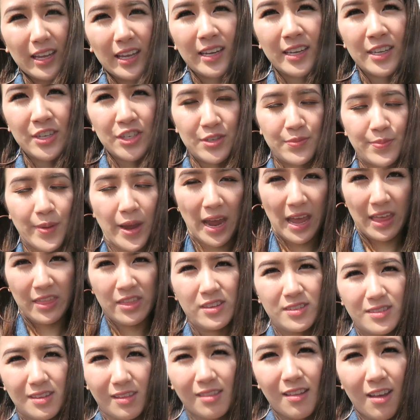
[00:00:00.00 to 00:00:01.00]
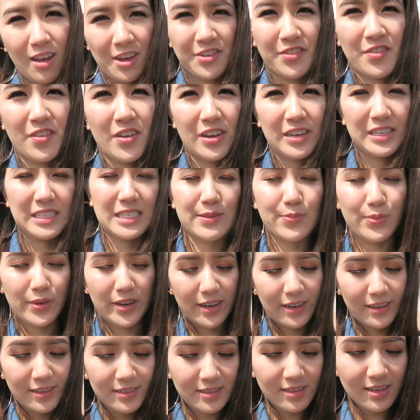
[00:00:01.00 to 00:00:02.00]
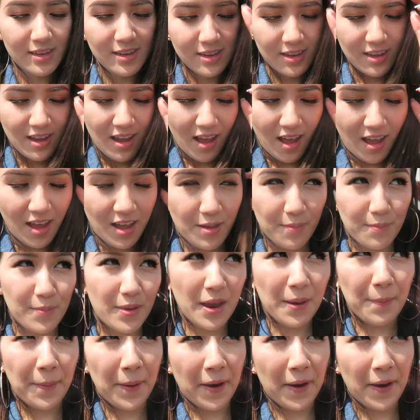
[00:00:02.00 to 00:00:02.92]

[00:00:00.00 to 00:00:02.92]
And in Japan, there's a lot of hot springs. Um, but